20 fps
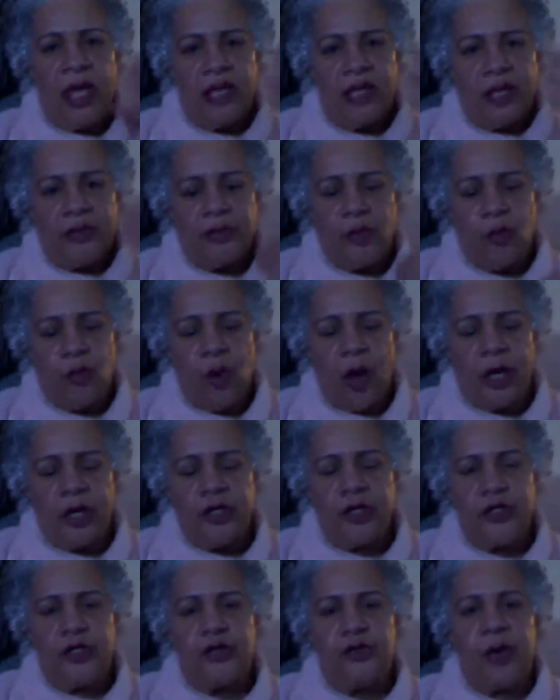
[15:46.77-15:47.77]
and let the water
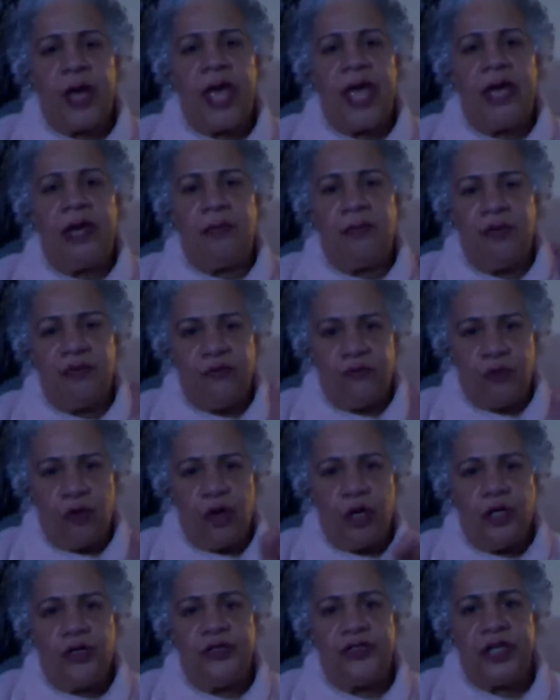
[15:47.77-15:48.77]
drain before
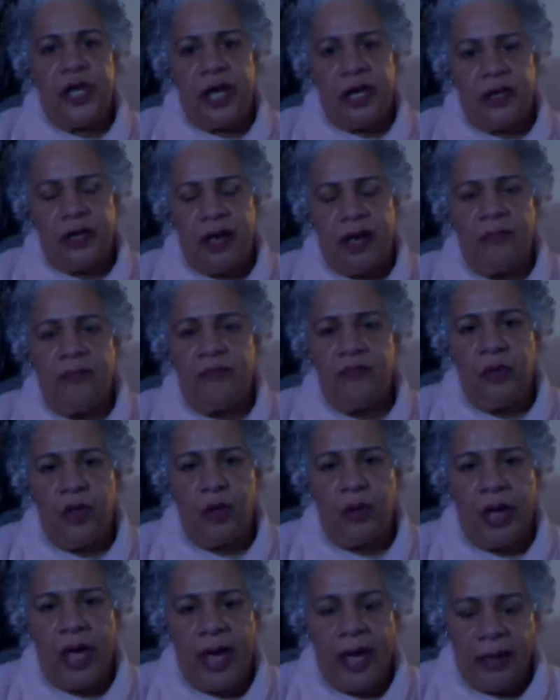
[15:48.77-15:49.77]
you stand up,
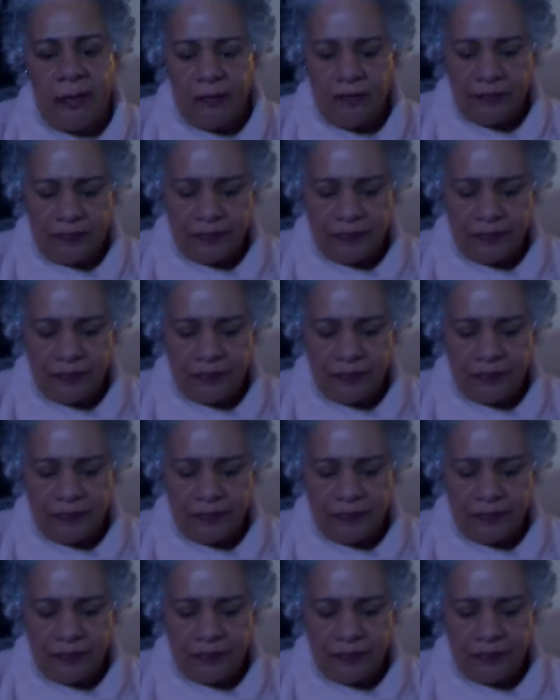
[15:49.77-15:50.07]
okay?